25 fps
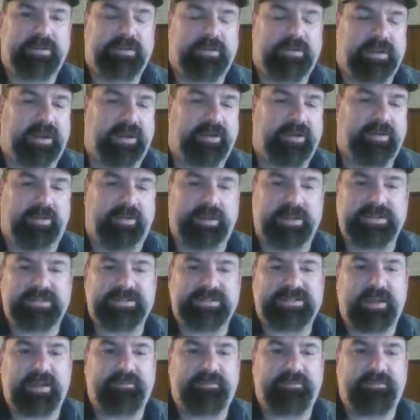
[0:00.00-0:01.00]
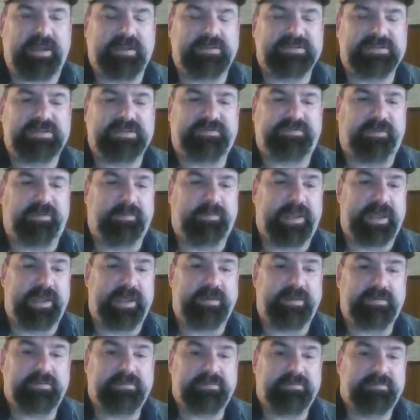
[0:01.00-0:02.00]
Are there any safe houses for
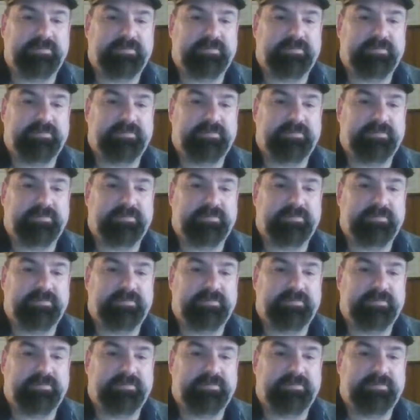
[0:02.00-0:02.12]
men?